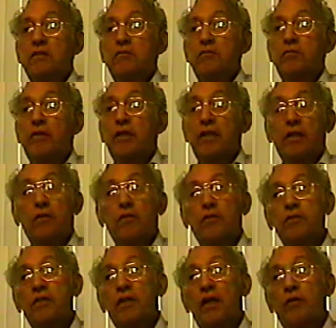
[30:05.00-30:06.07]
but I
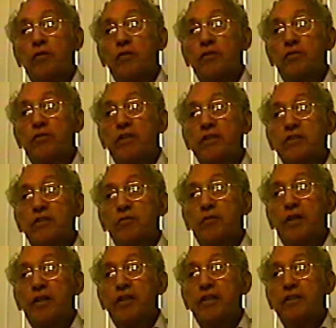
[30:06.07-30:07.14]
was raised by
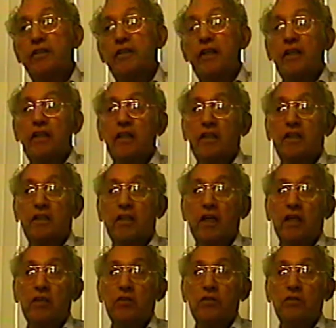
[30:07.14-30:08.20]
her and
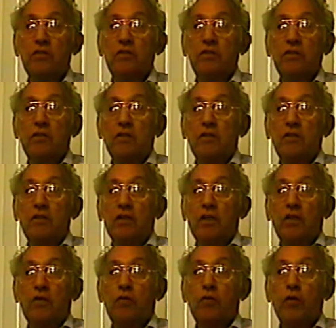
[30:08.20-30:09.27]
Caetano
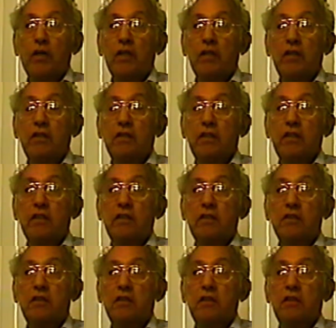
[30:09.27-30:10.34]
and Juan.
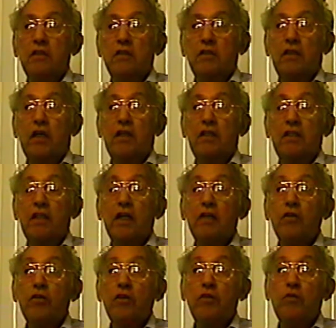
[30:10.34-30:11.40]

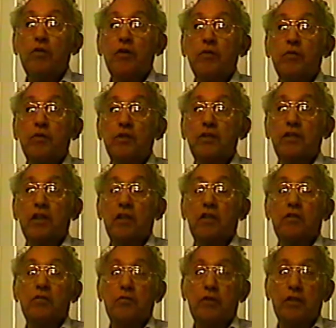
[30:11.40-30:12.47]
Caetano, he went with
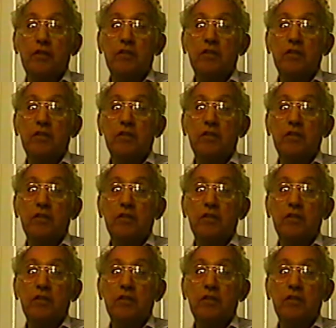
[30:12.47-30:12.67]
my